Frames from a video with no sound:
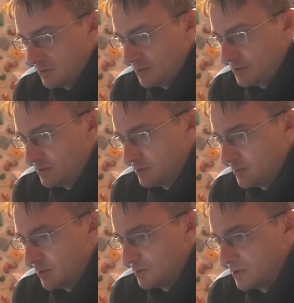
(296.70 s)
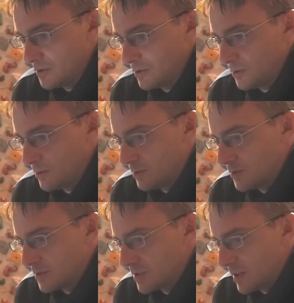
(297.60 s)
we do about these
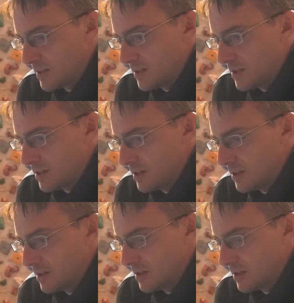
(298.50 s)
holds, because I think